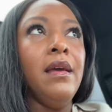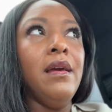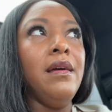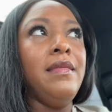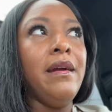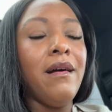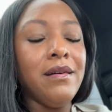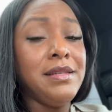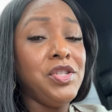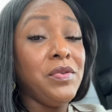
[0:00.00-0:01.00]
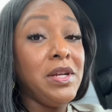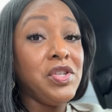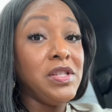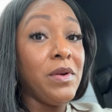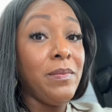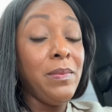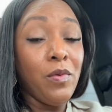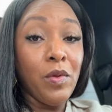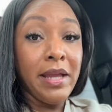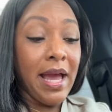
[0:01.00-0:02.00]
there are situations where people
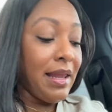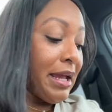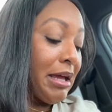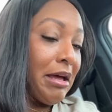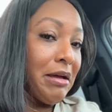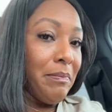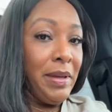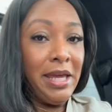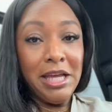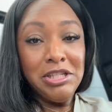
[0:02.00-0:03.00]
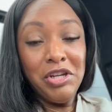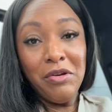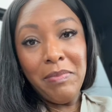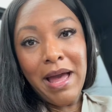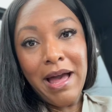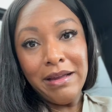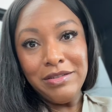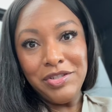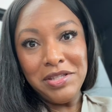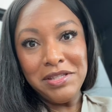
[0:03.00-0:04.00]
will get like a peek into your
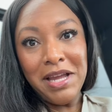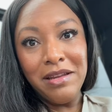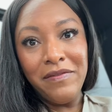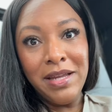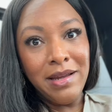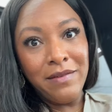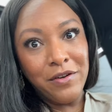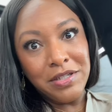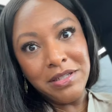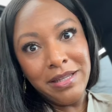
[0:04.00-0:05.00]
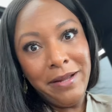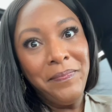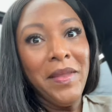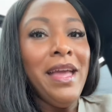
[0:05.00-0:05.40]
bag just kind of inadvertently.